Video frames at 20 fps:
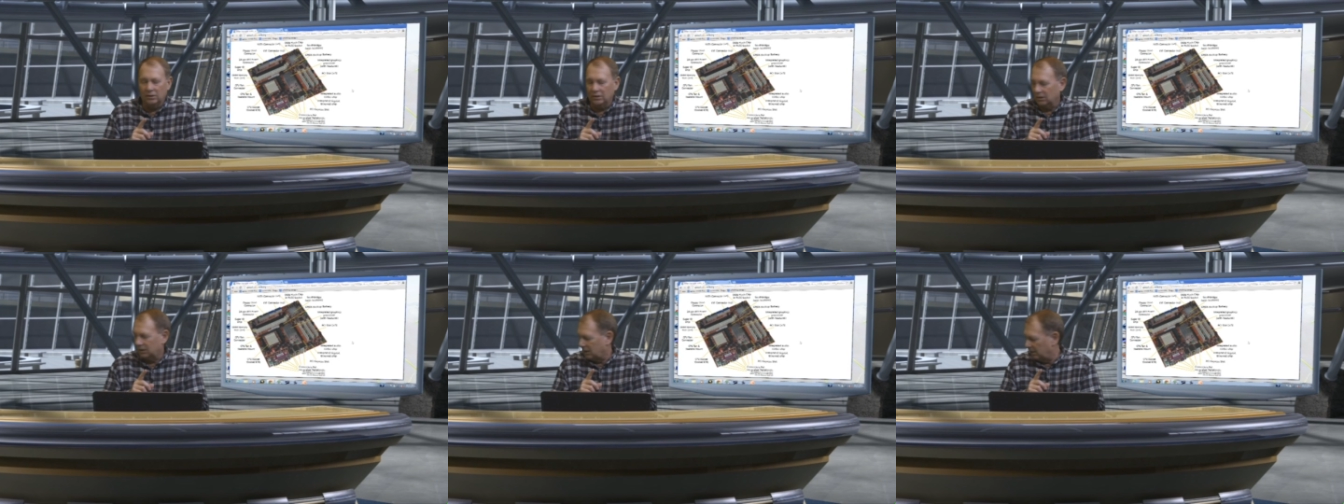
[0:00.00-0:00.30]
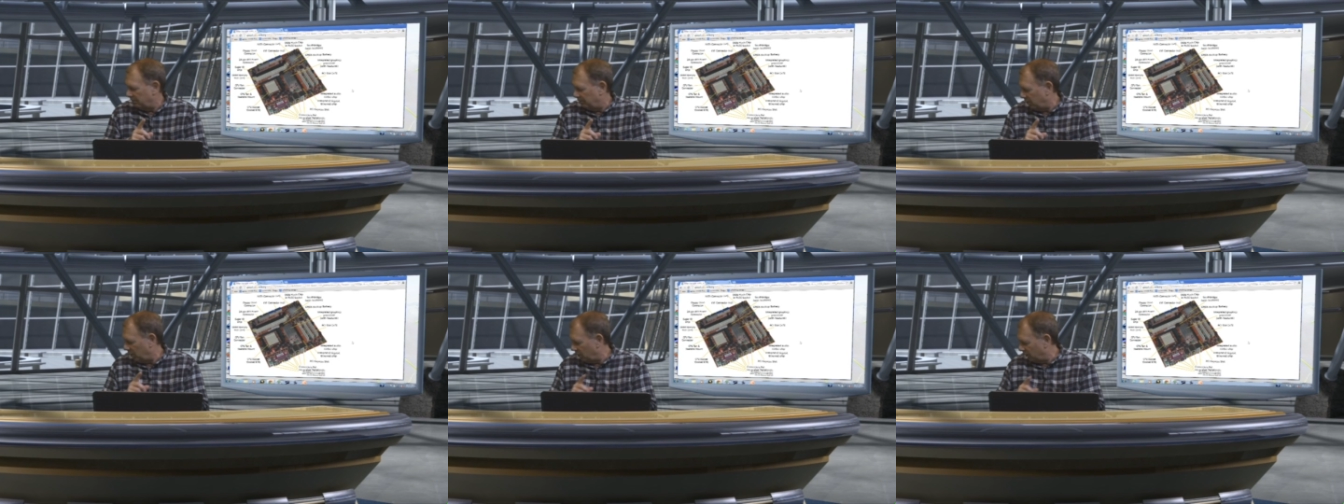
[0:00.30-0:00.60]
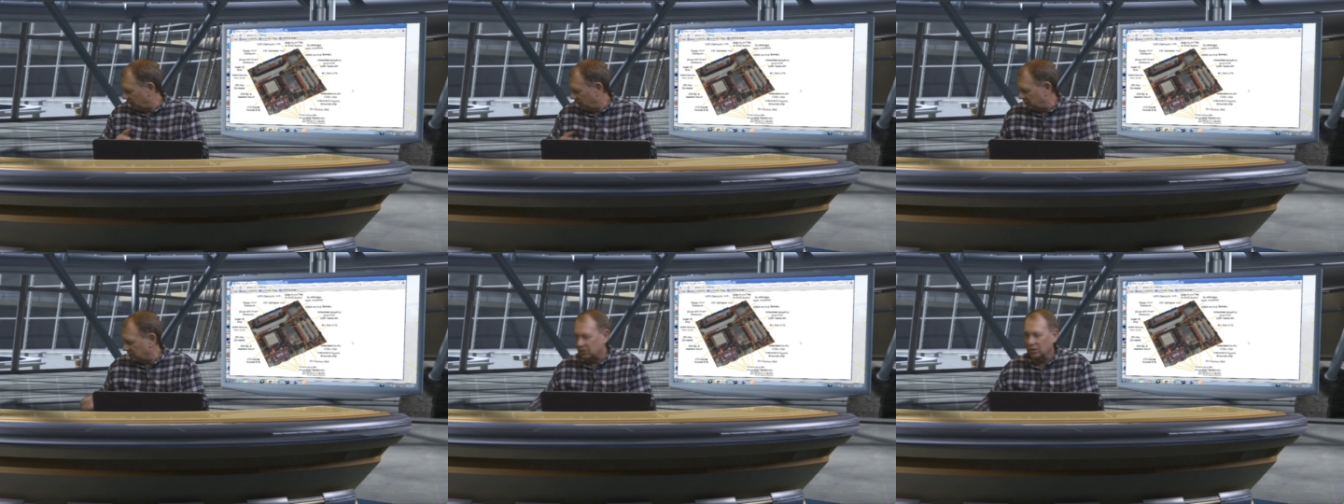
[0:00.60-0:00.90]
the
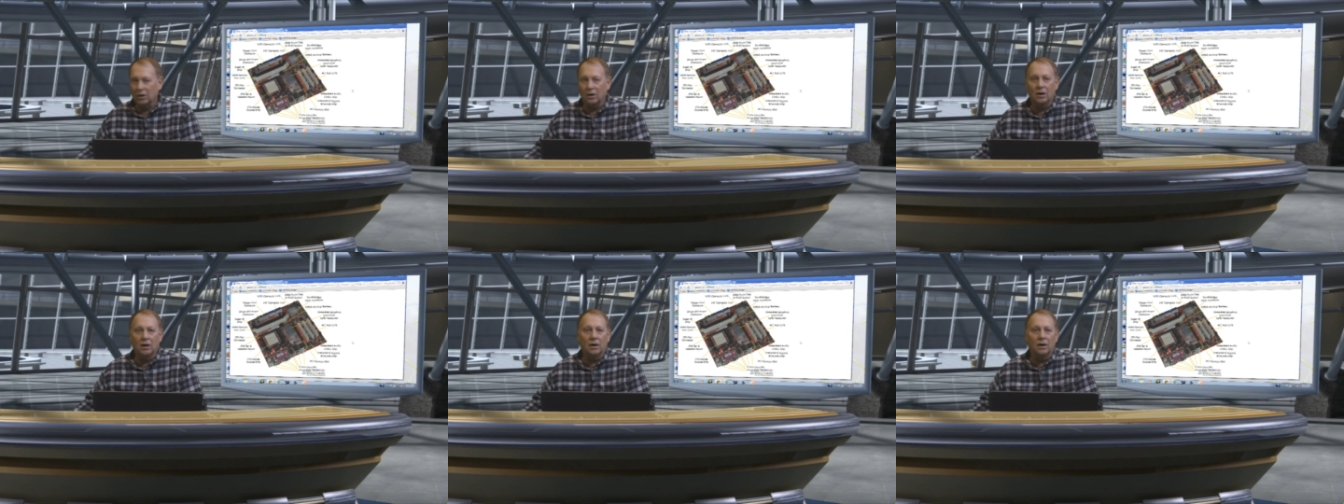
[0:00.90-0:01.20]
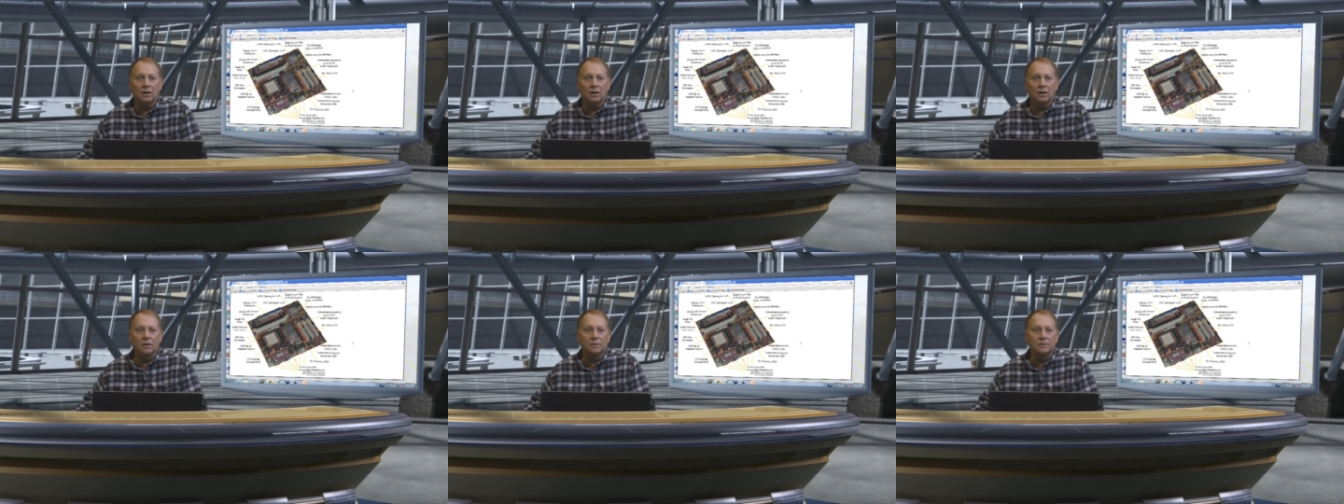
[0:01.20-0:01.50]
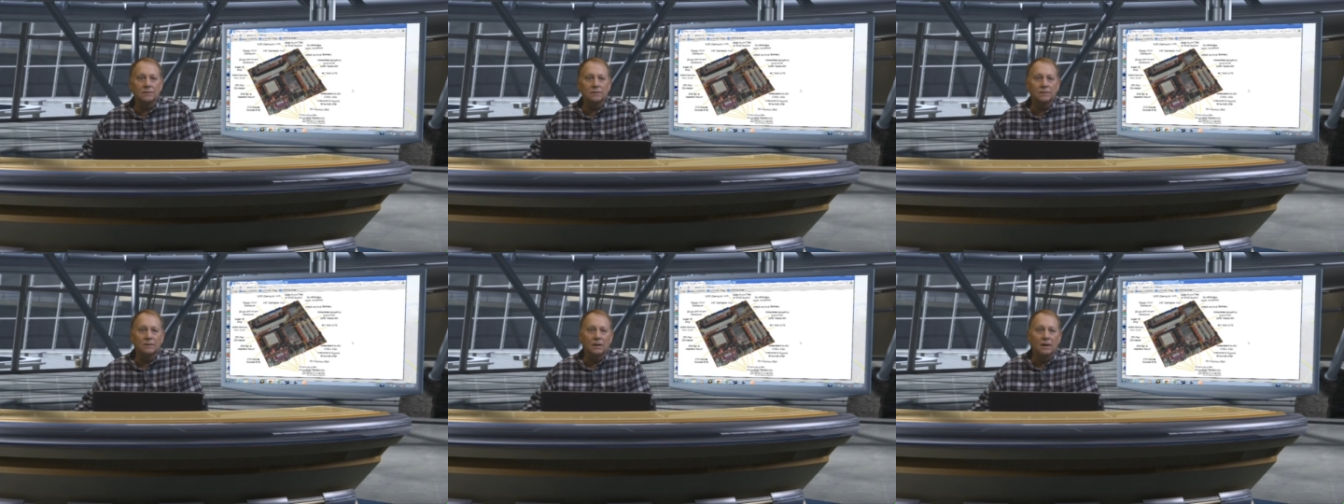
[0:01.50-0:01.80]
components are.
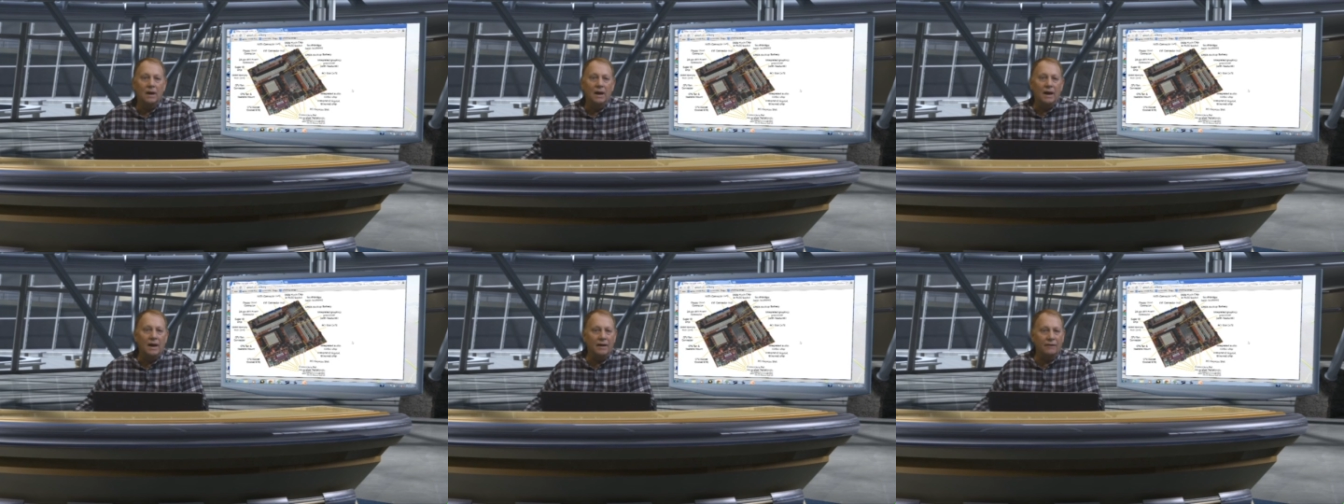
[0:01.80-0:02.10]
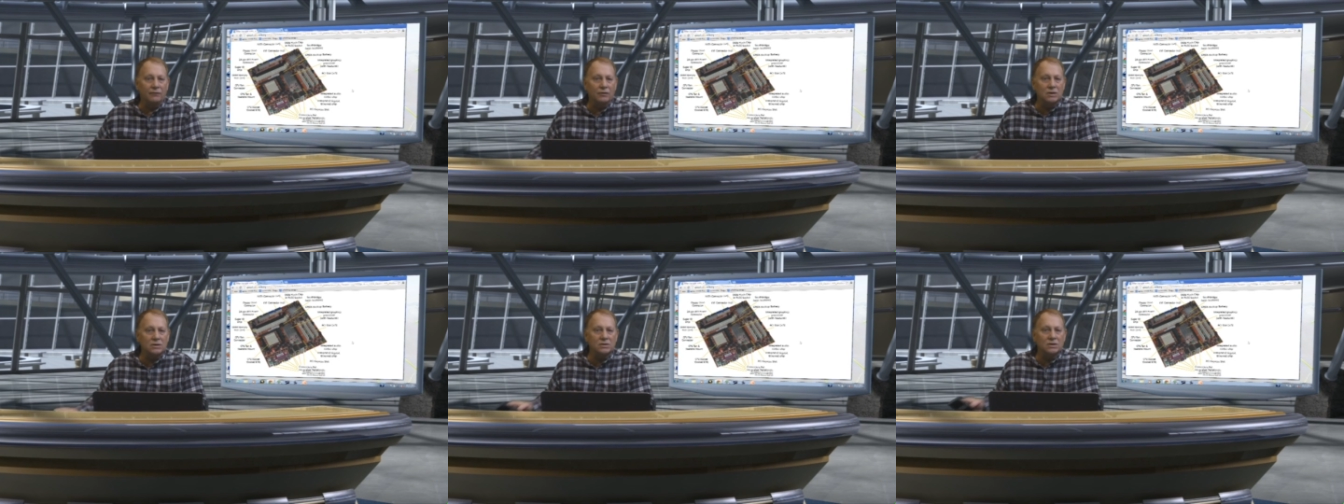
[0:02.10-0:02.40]
Every